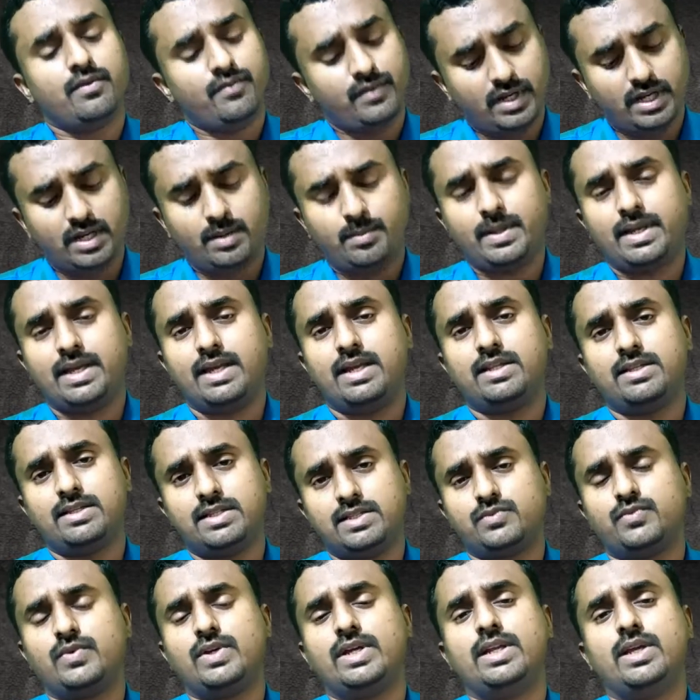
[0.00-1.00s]
We will be in
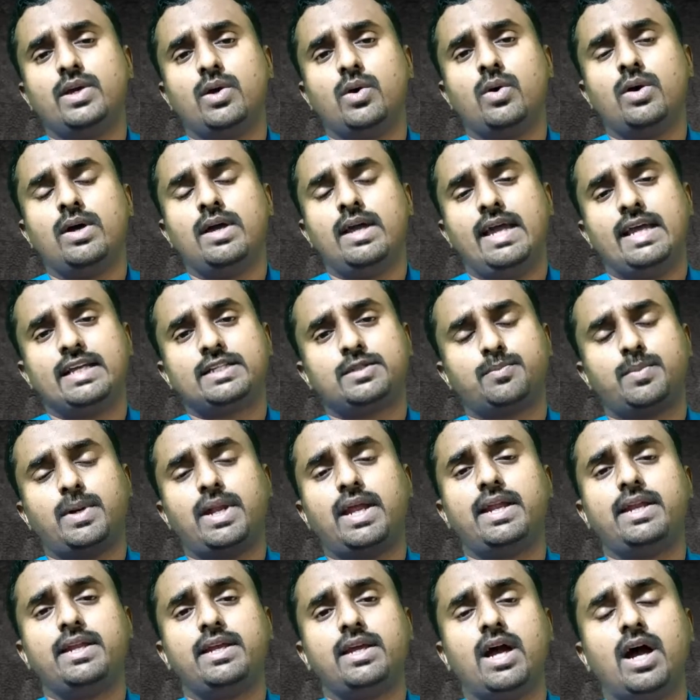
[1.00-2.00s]
this video
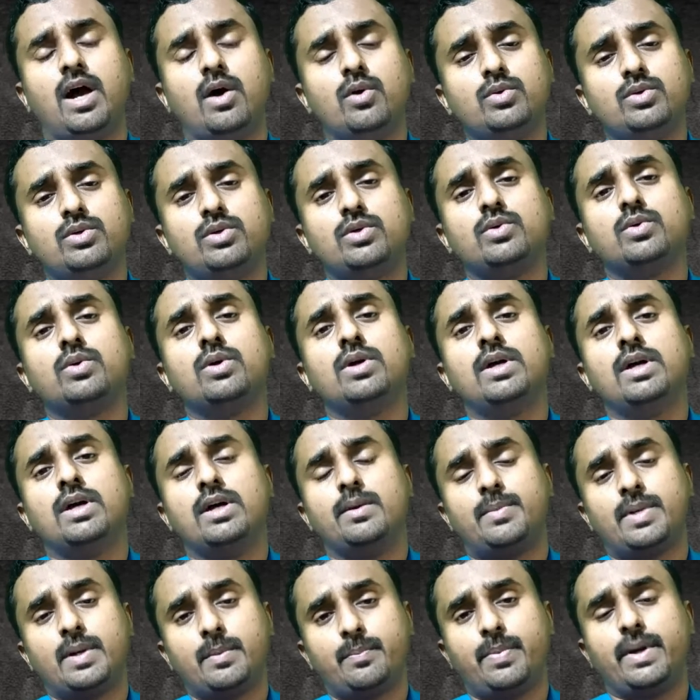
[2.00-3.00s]
explaining how to
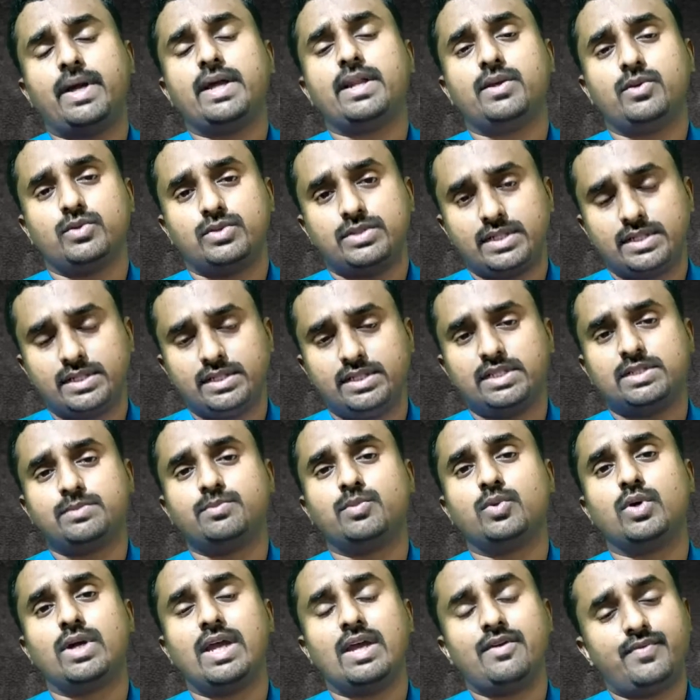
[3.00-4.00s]
prepare using this
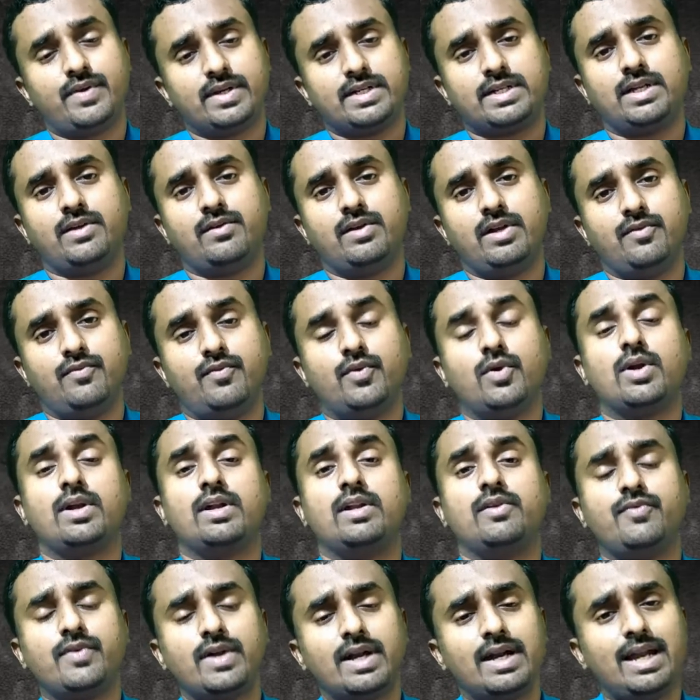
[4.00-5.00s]
book effectively for
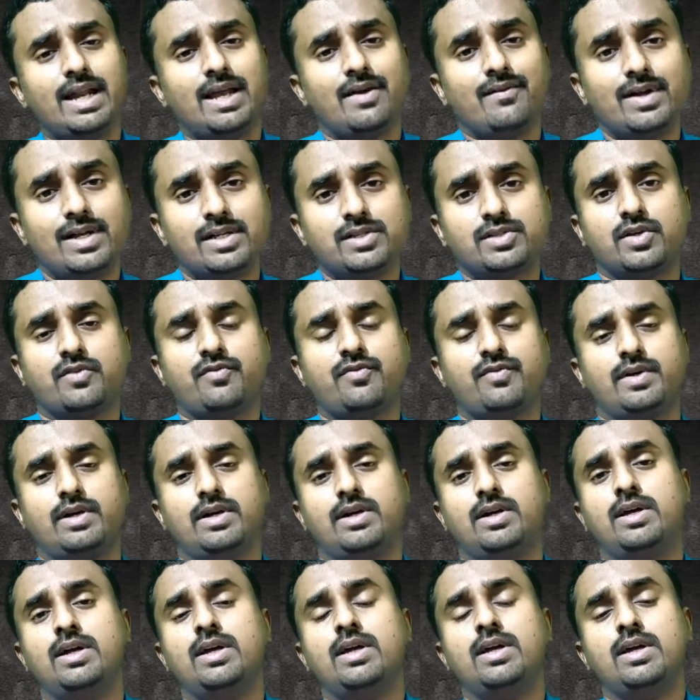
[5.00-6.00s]
different levels of
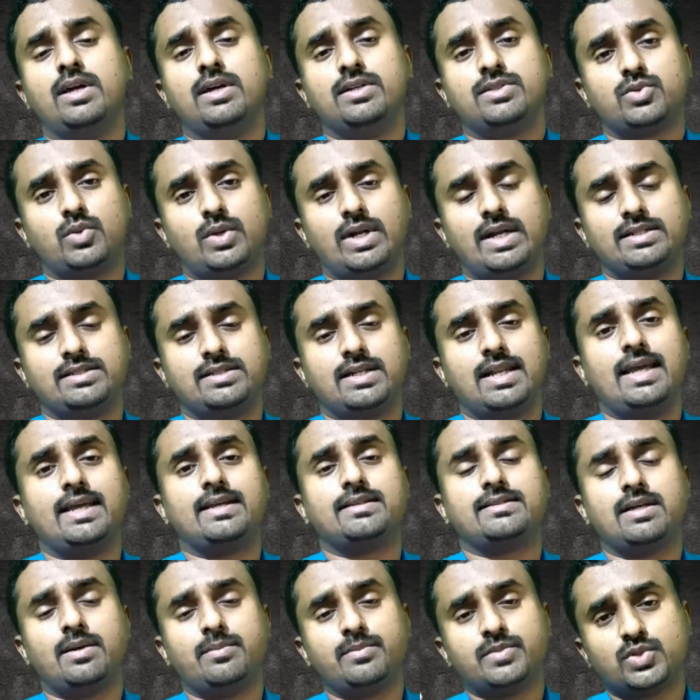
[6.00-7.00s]
students.
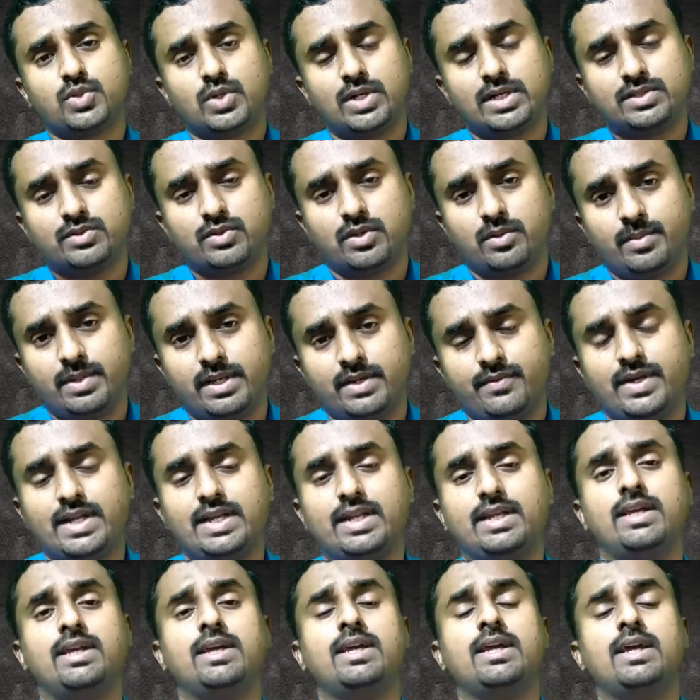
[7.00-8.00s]
Like some students will be
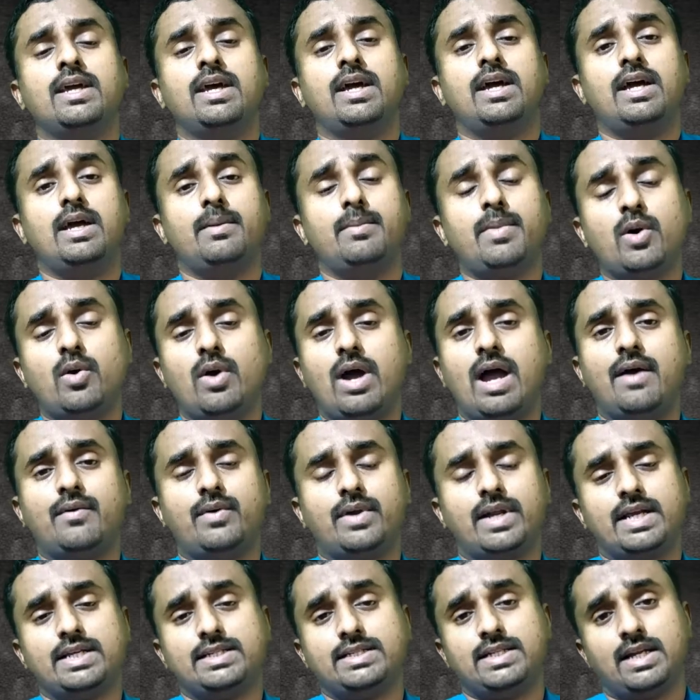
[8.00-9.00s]
very above
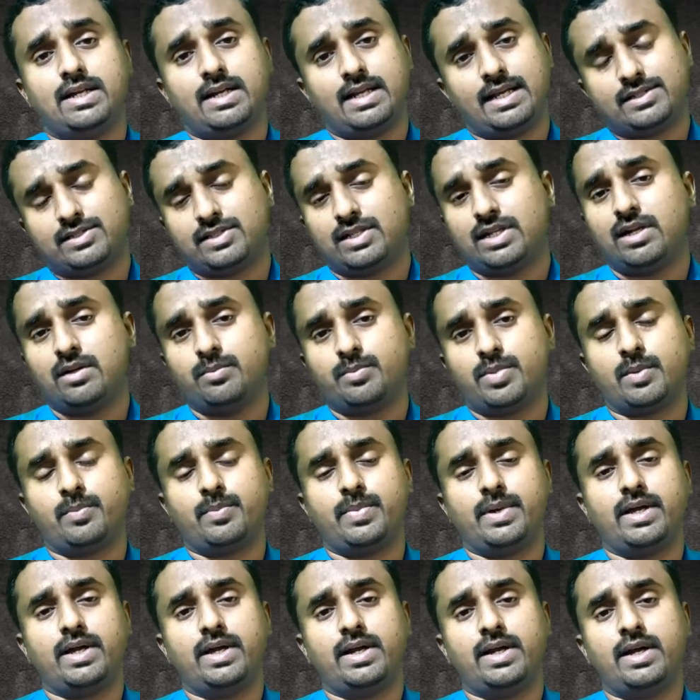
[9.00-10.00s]
average and
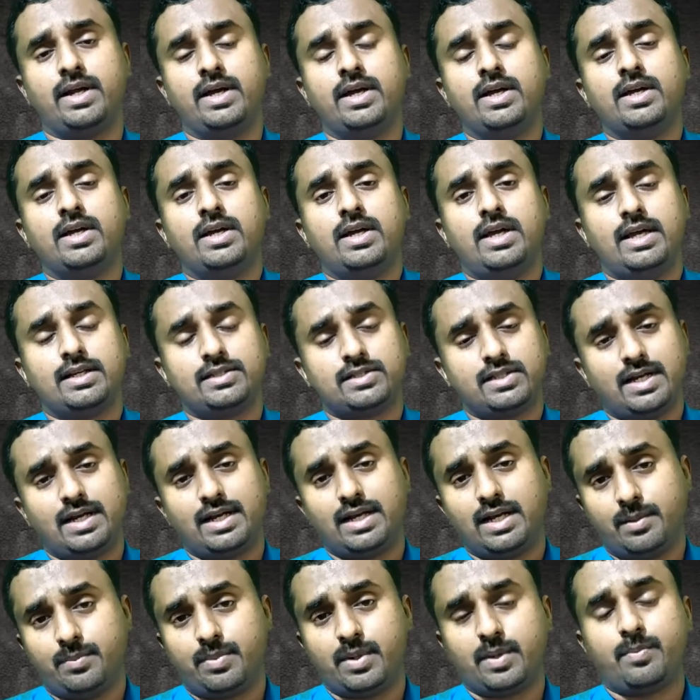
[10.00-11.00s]

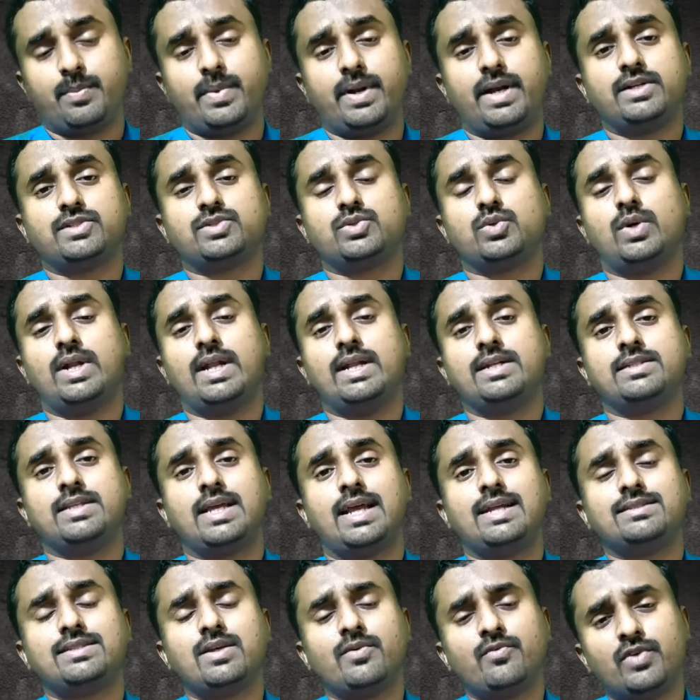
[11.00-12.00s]
excellently prepared students,
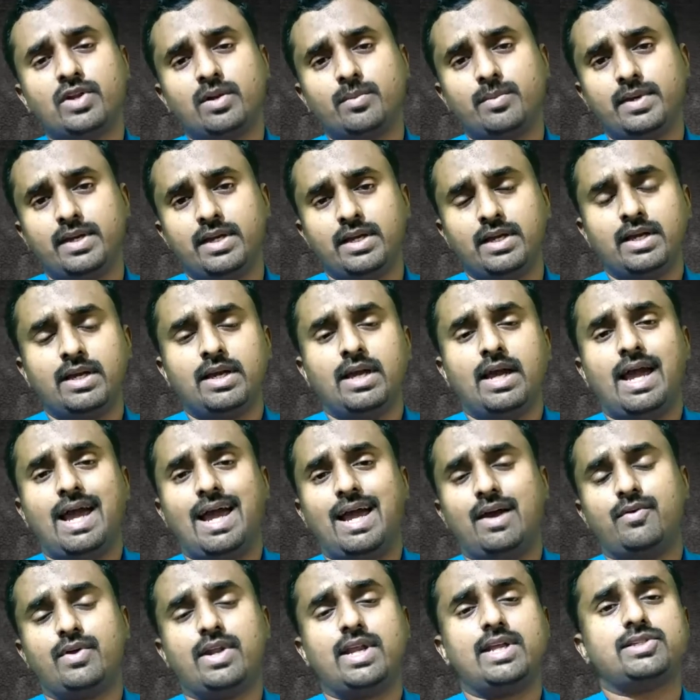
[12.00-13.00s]
and some will be
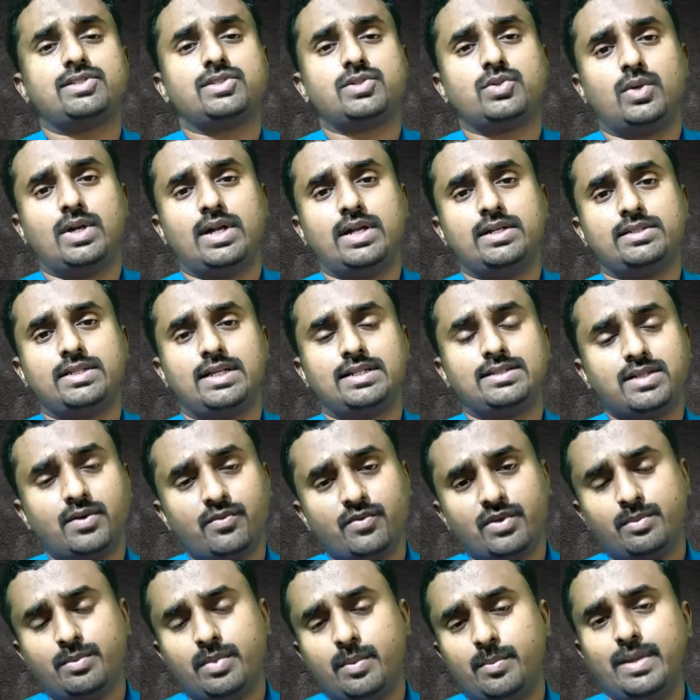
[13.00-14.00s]
average students, and some
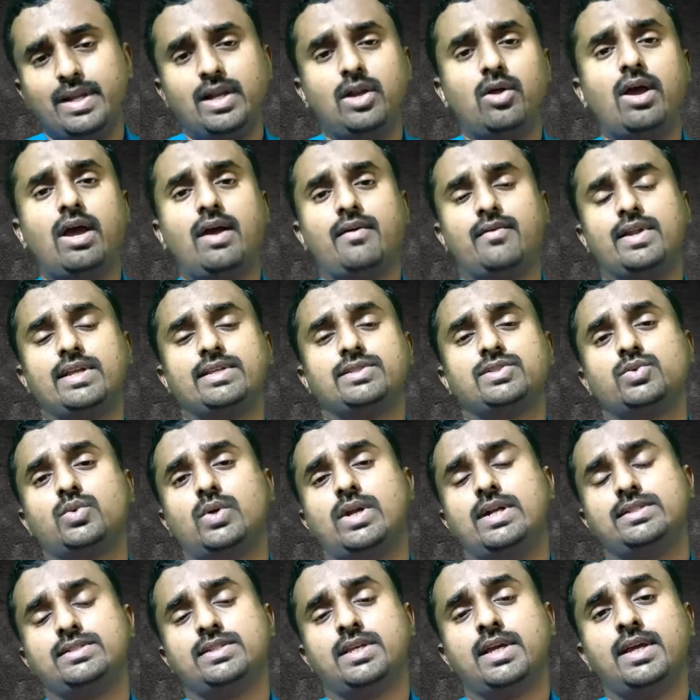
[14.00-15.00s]
will be below average
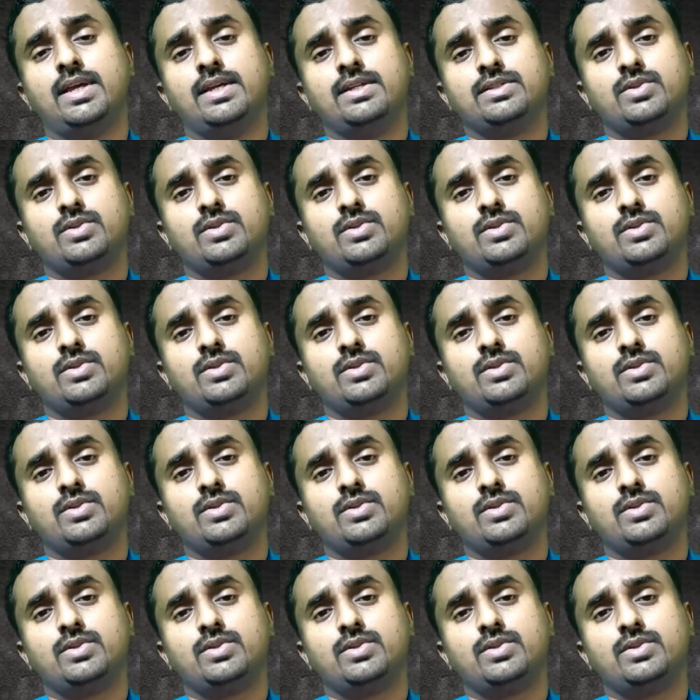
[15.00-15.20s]
students.